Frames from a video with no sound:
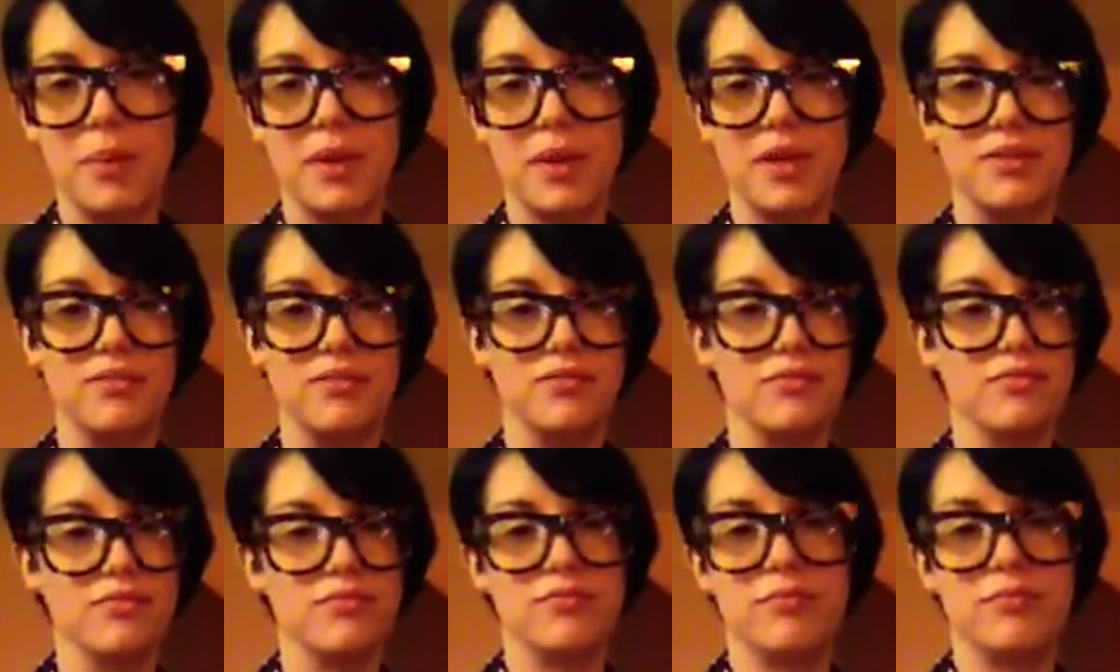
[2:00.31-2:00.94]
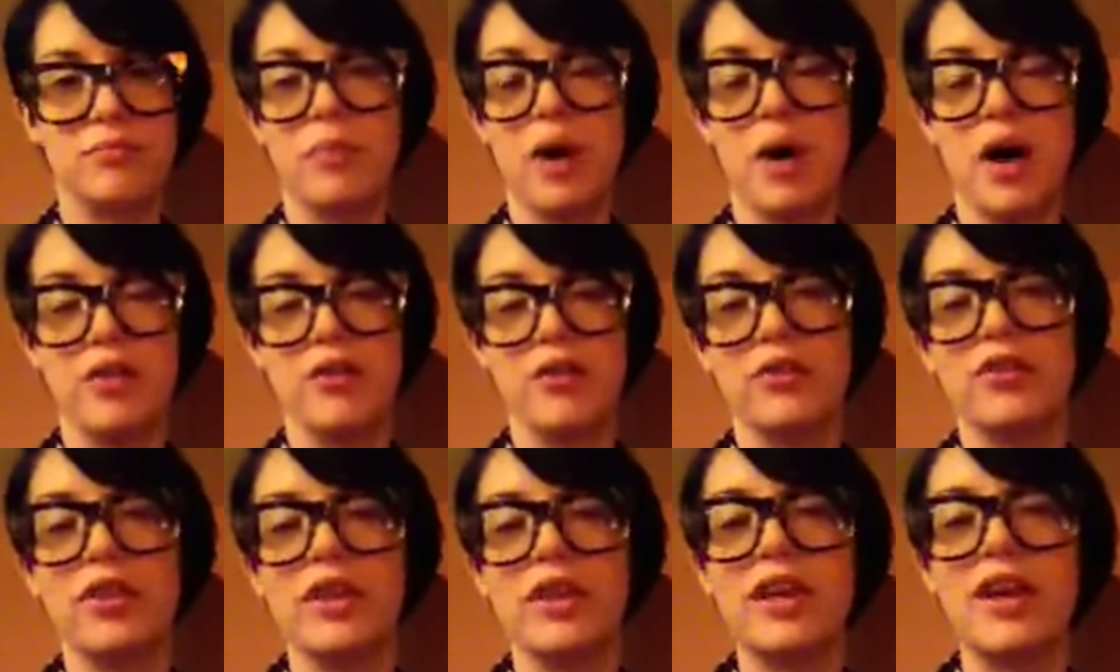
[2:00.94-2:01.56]
I
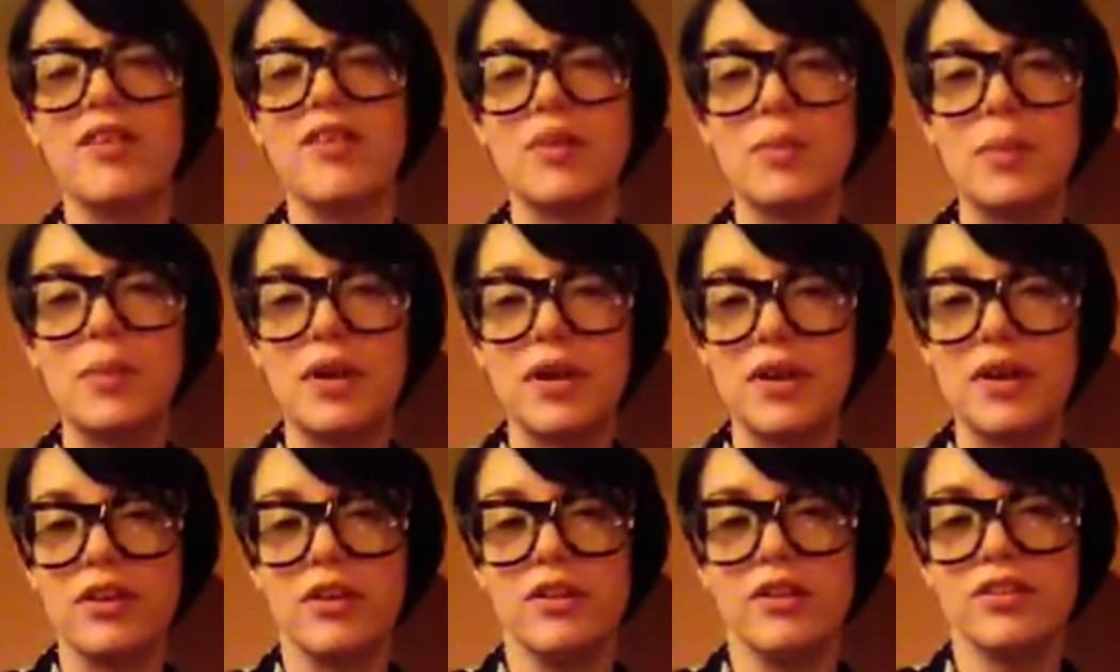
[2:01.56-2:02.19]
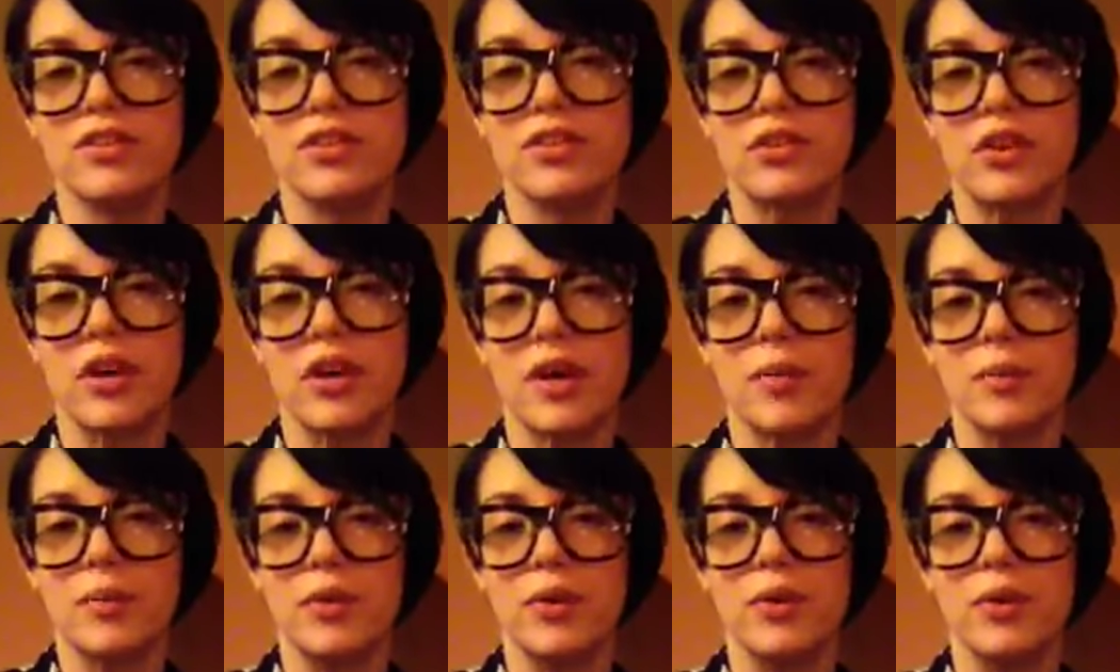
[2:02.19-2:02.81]
bothered like everybody on
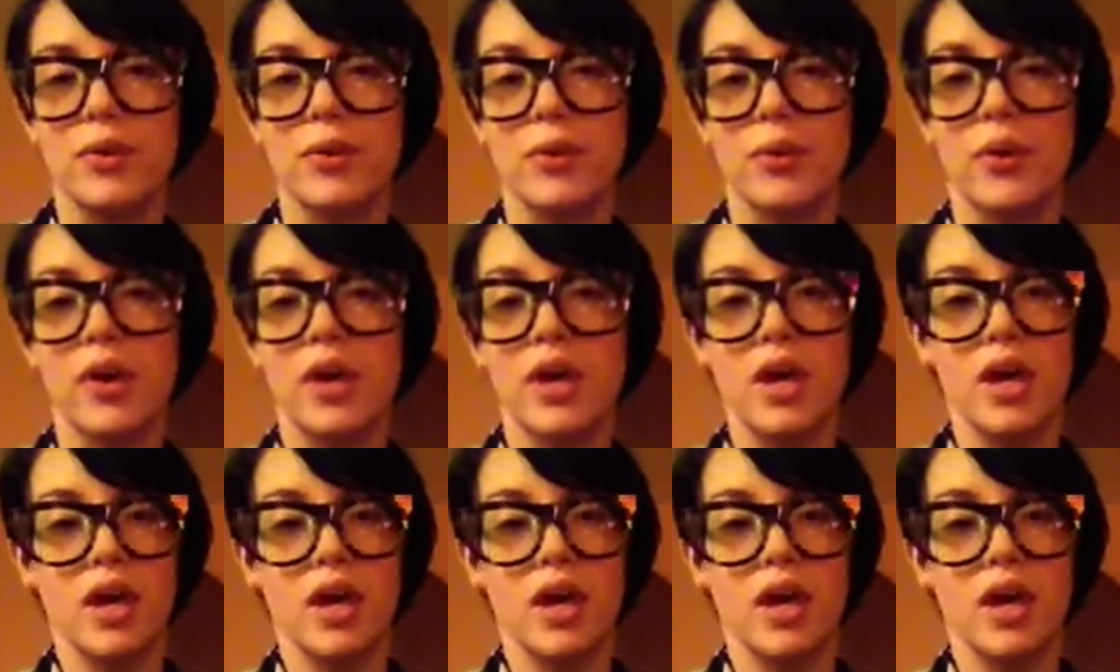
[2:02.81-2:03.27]
Instagram who